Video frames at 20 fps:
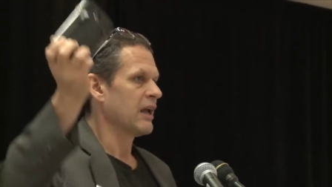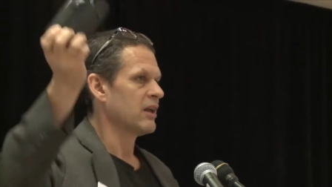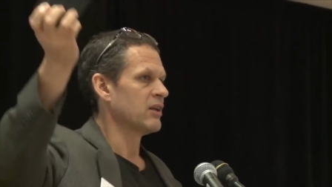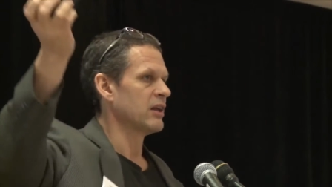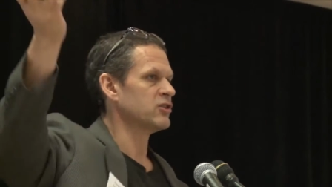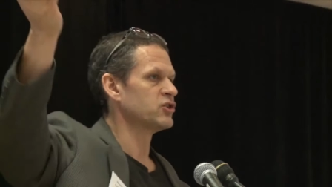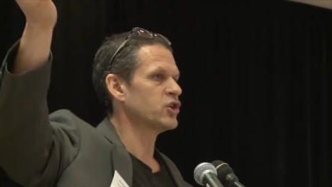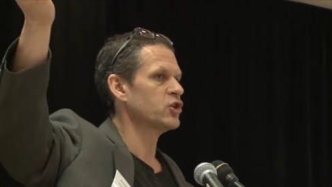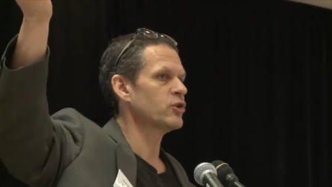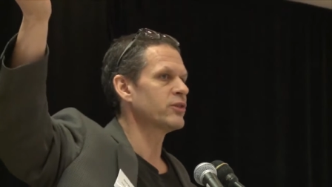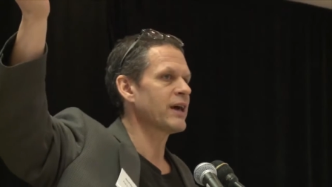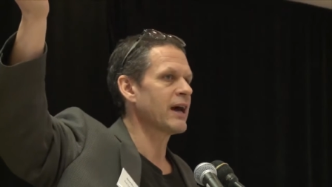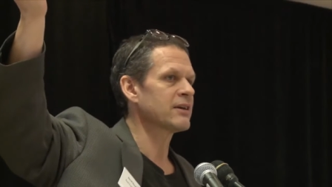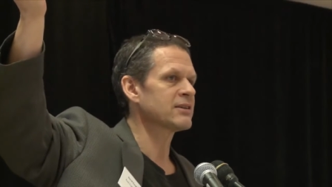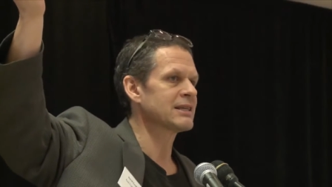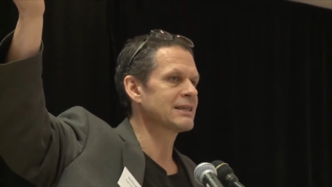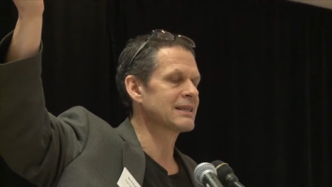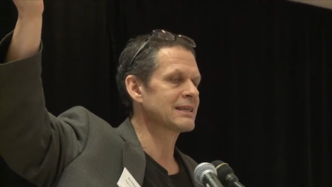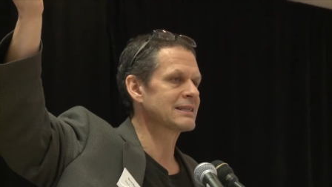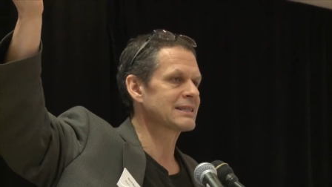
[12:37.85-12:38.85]
In
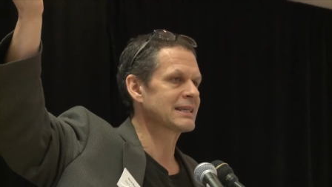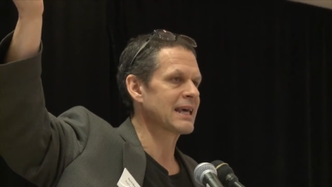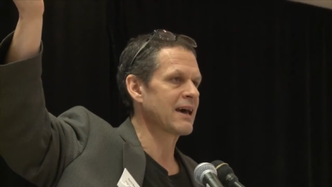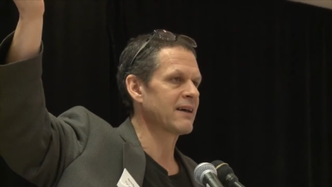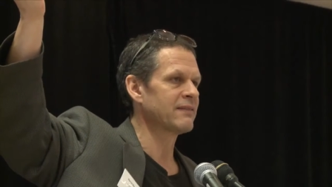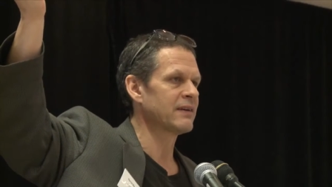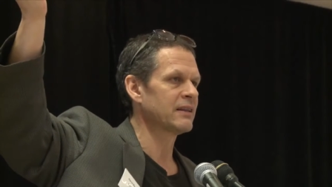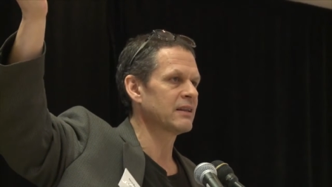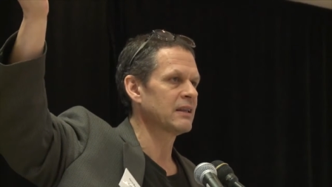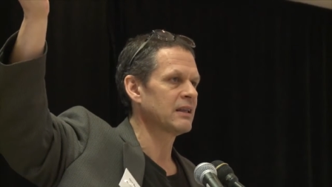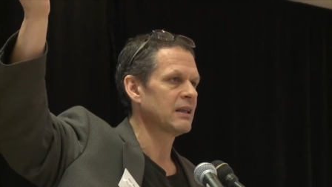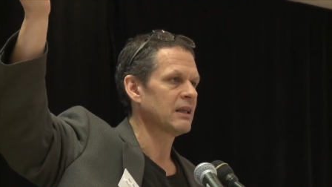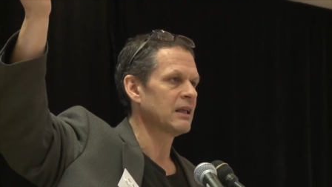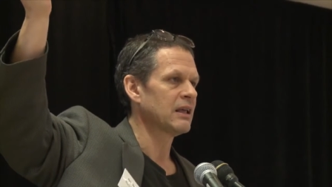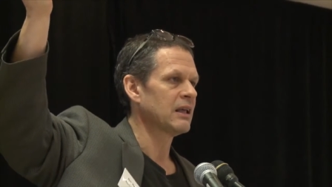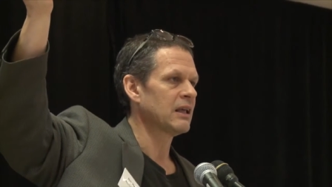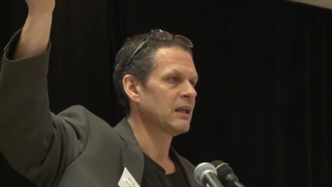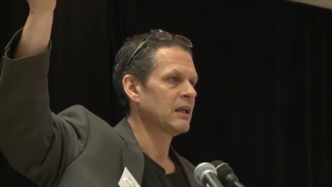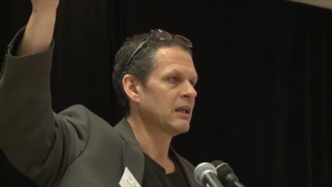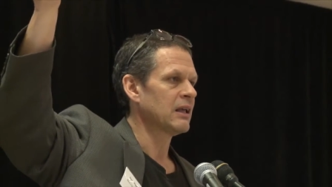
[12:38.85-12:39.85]
2007,
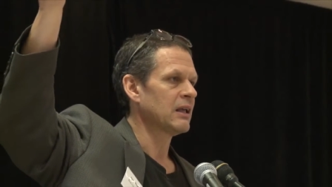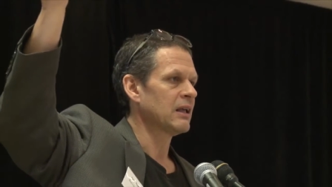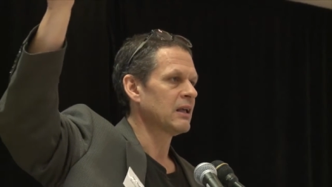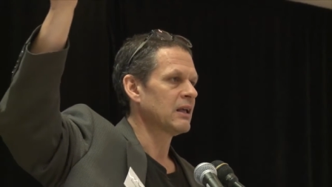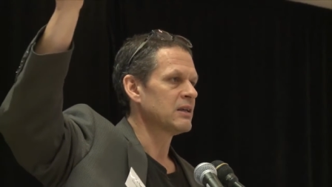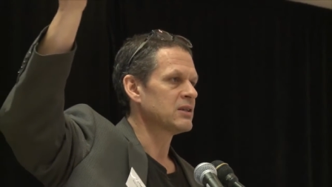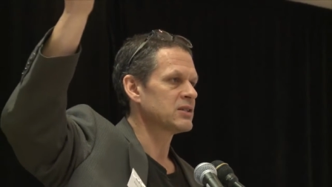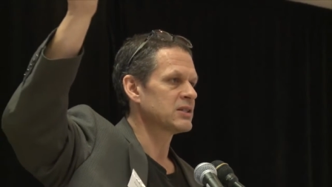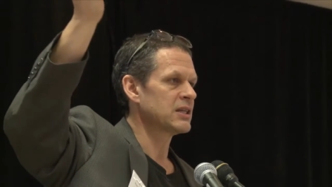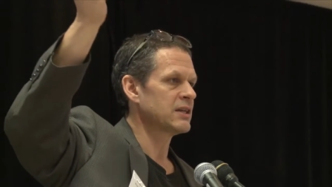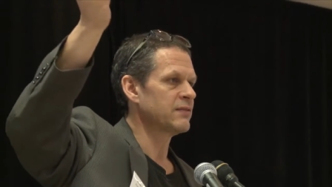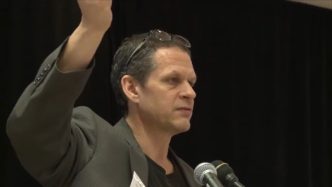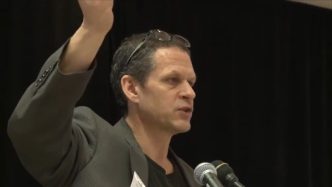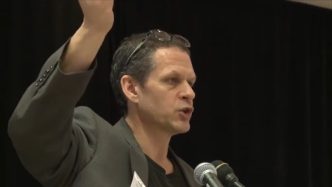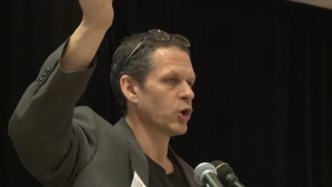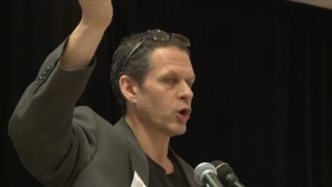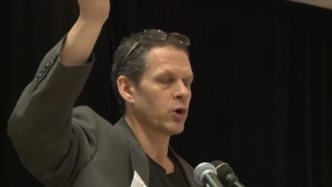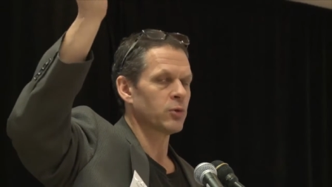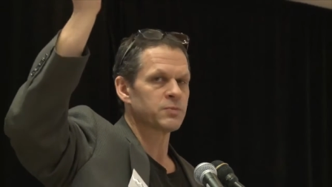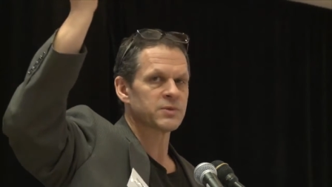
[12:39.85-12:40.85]
Steve
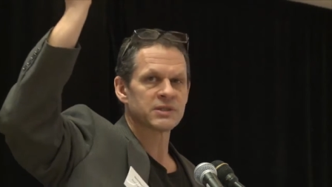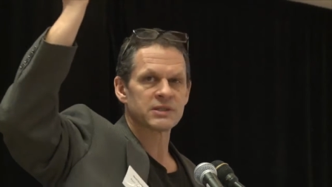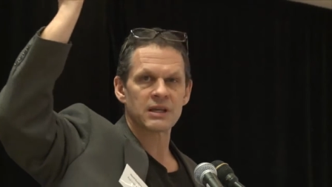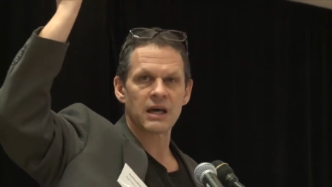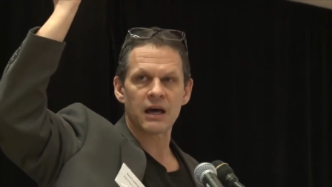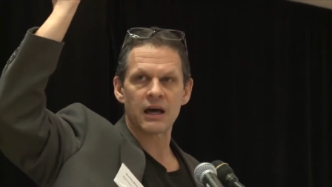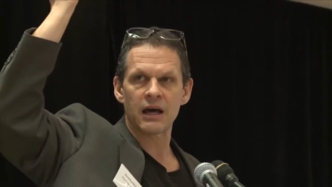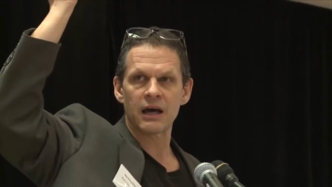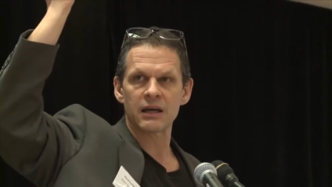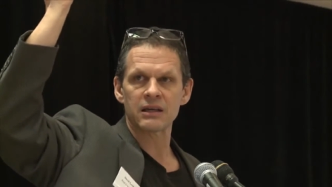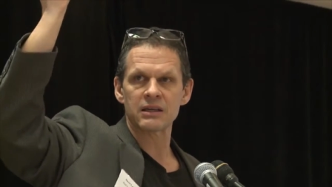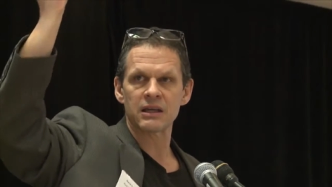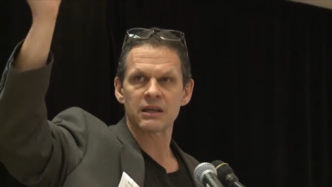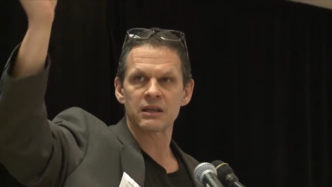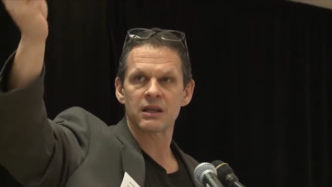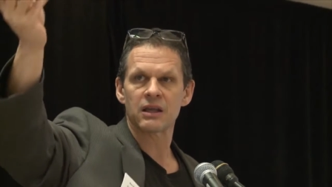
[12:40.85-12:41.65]
Jobs, uh,